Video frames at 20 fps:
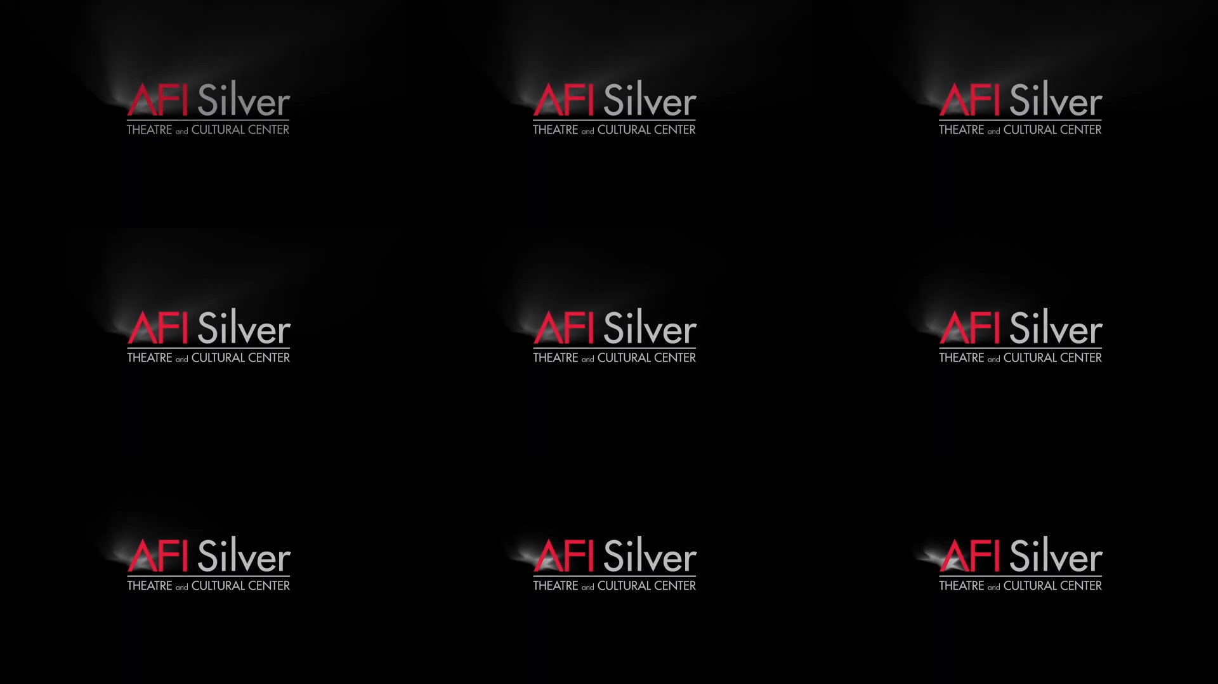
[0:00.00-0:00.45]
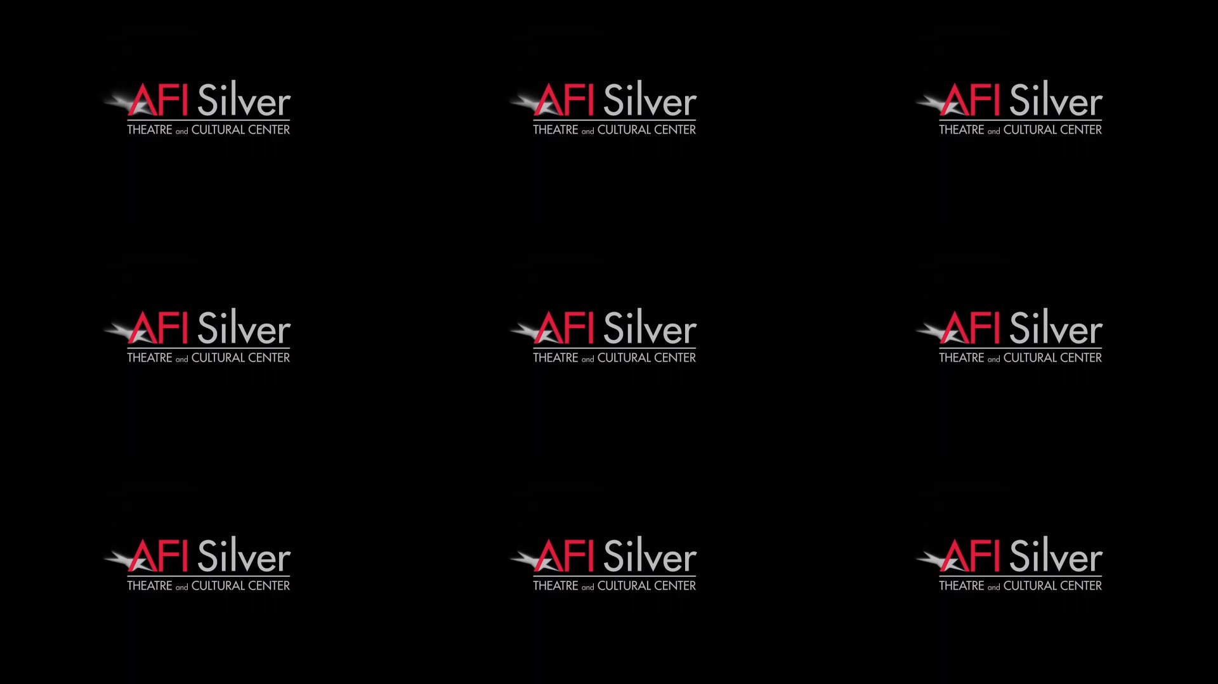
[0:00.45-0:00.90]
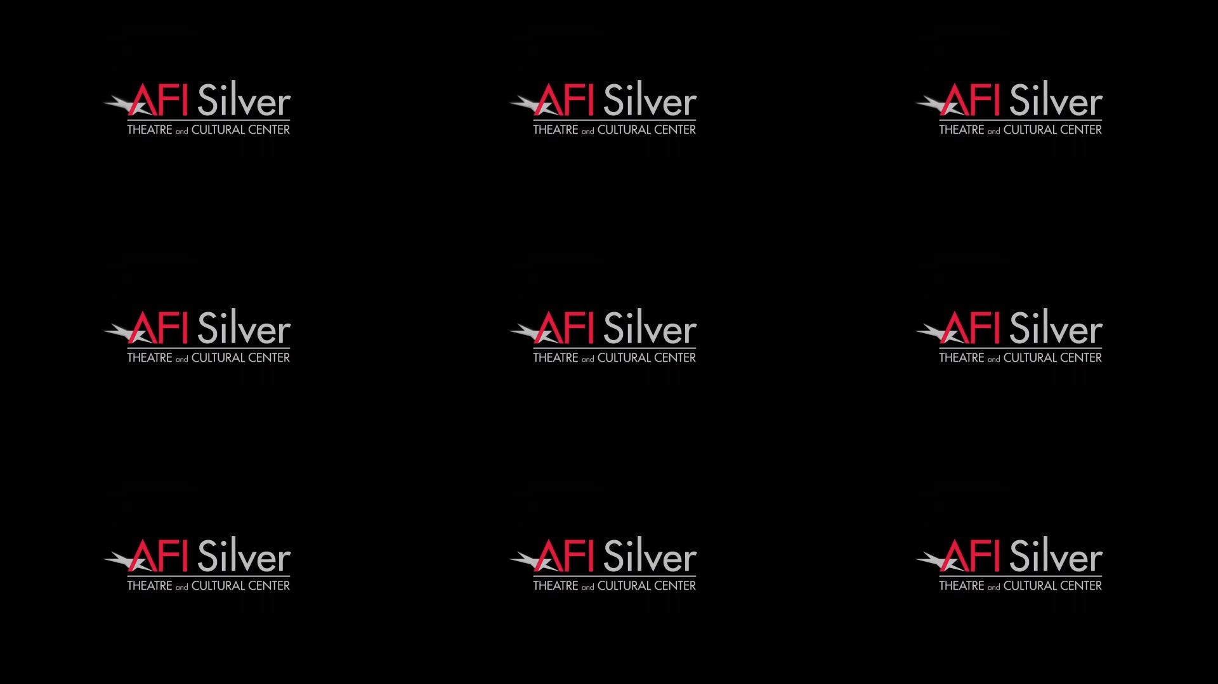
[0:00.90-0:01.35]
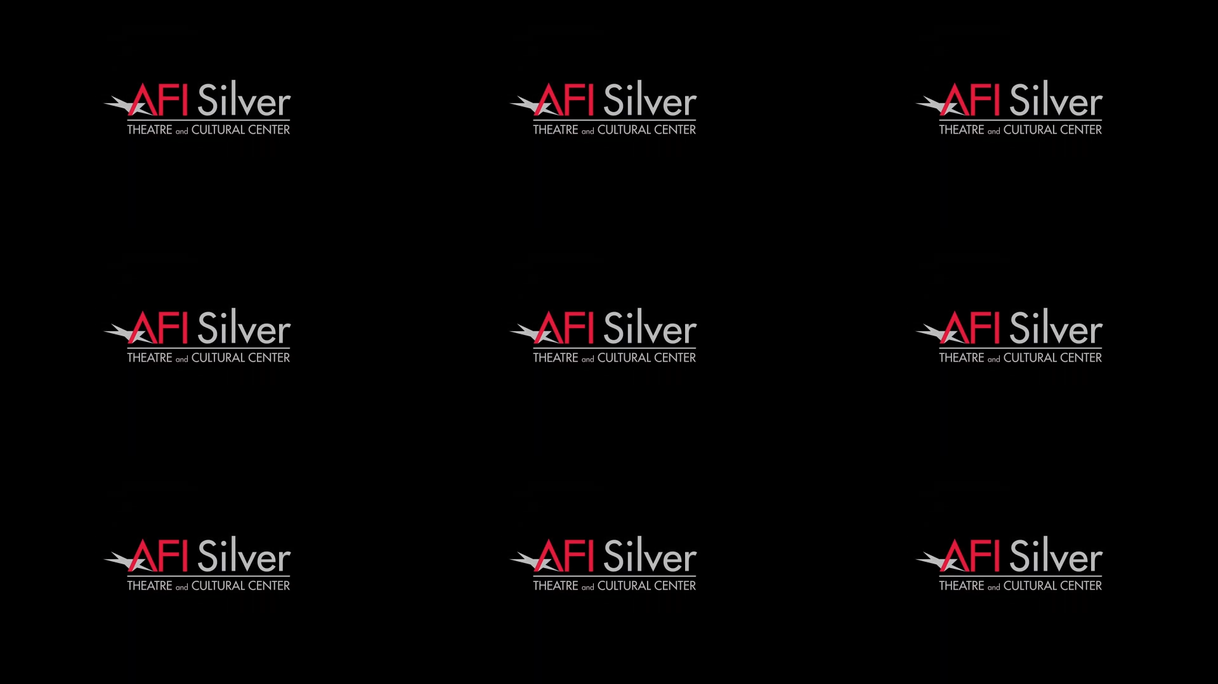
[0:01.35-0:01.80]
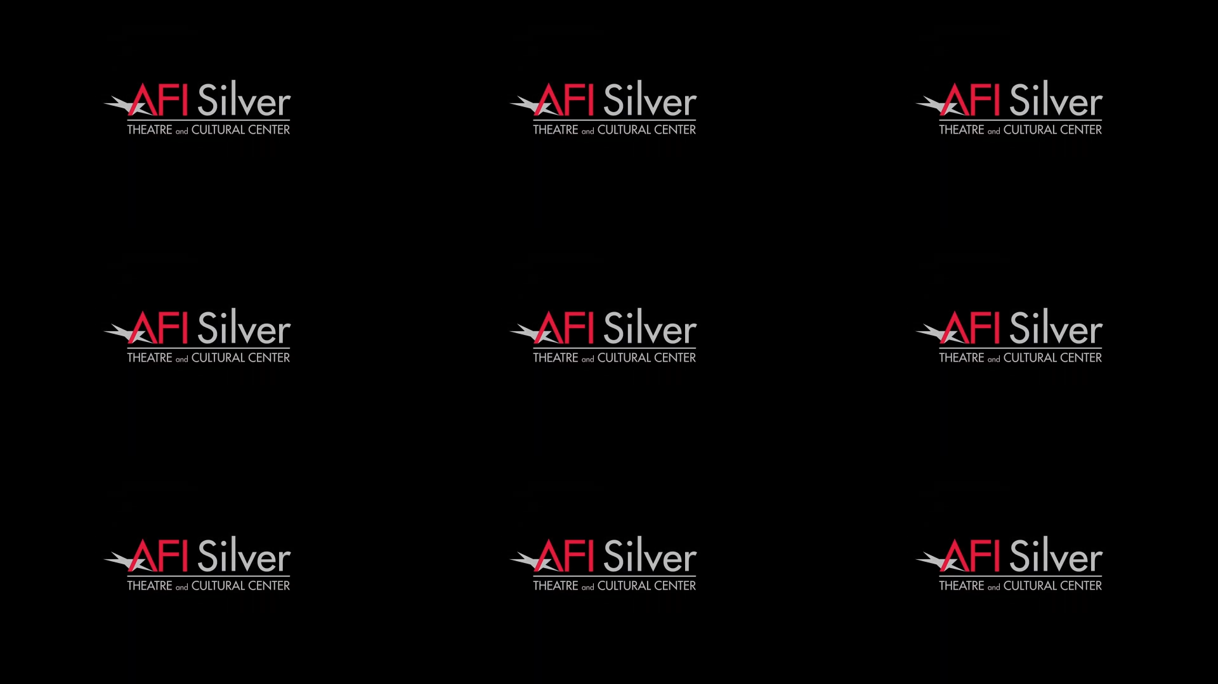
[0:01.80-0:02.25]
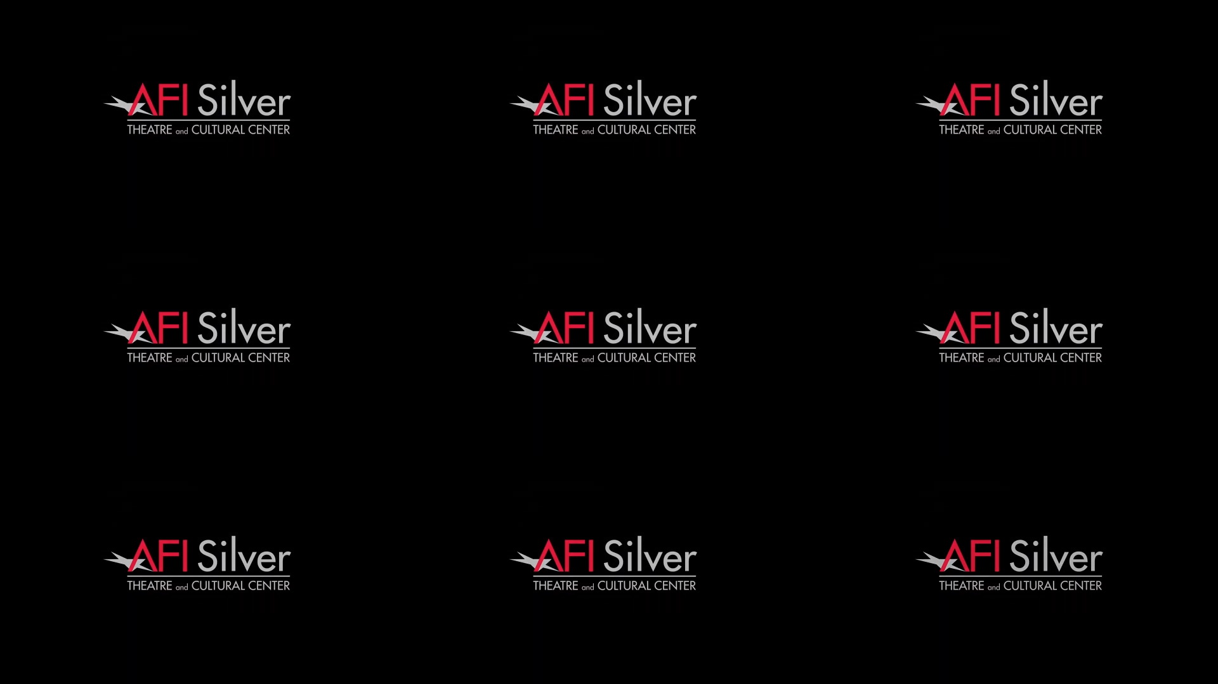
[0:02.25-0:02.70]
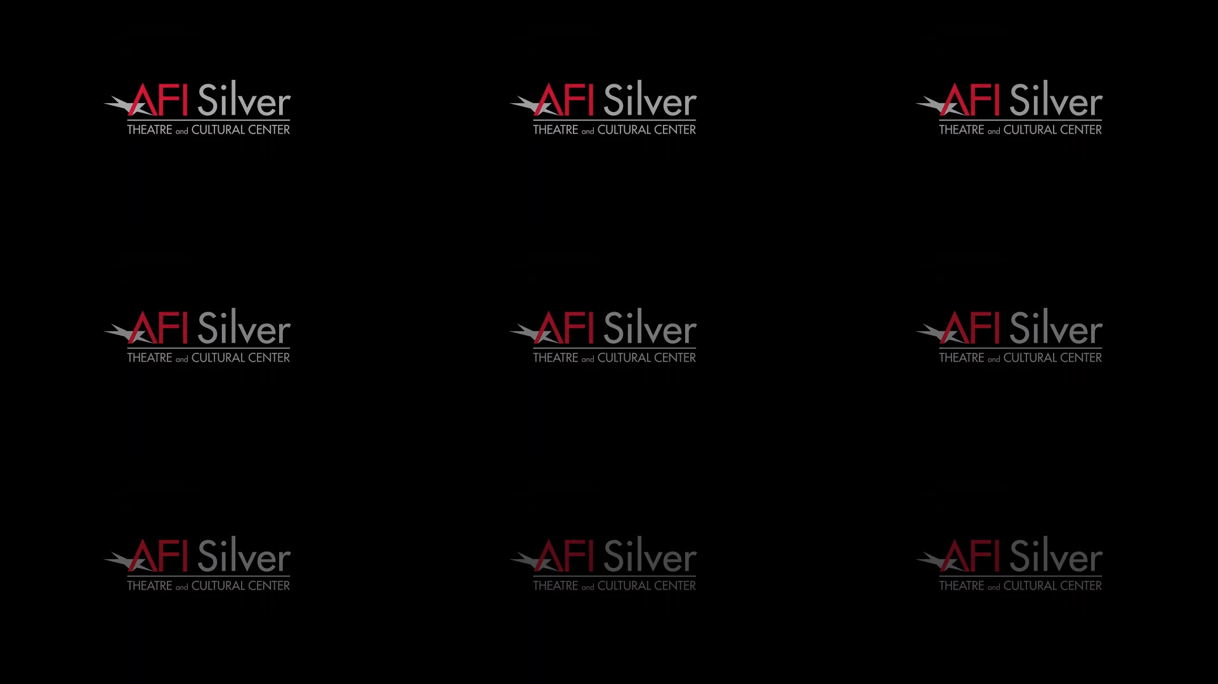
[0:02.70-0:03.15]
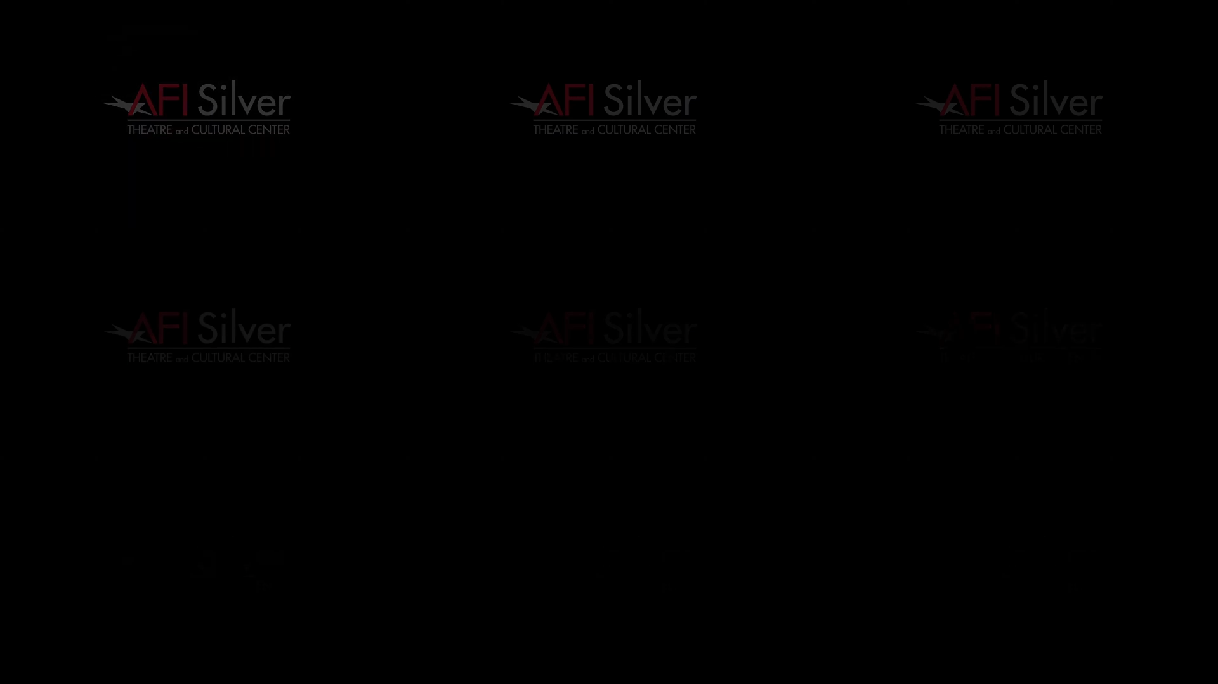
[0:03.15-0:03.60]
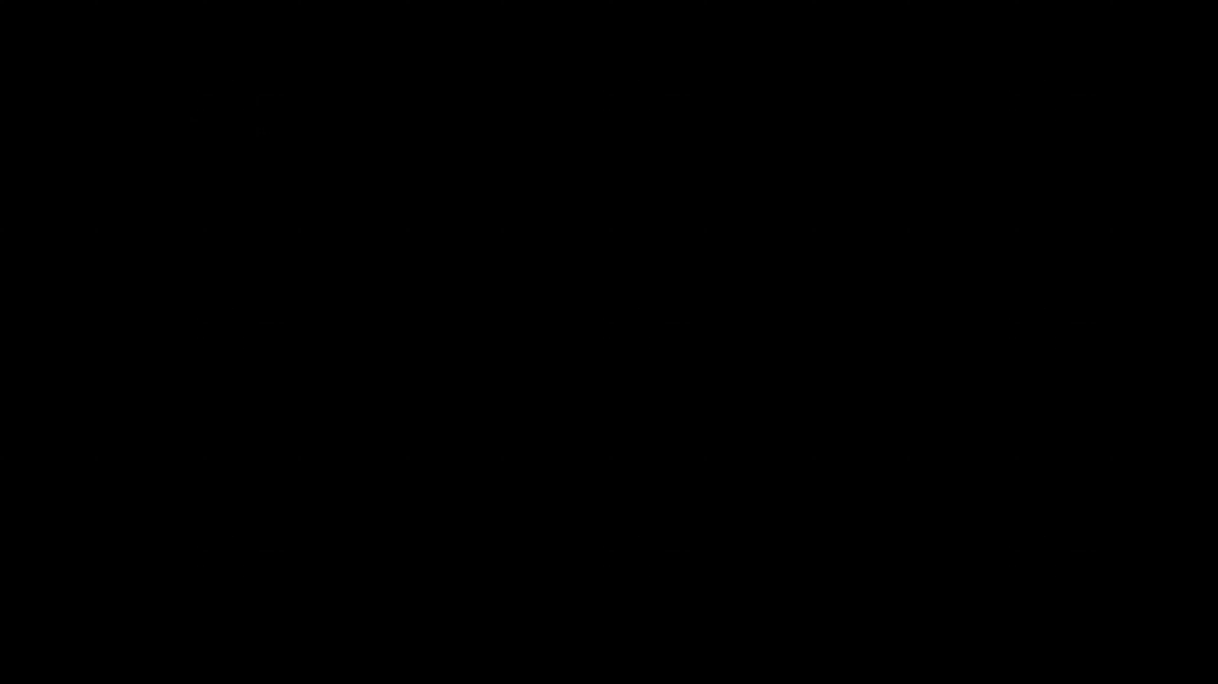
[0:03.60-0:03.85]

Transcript: (no speaker visible)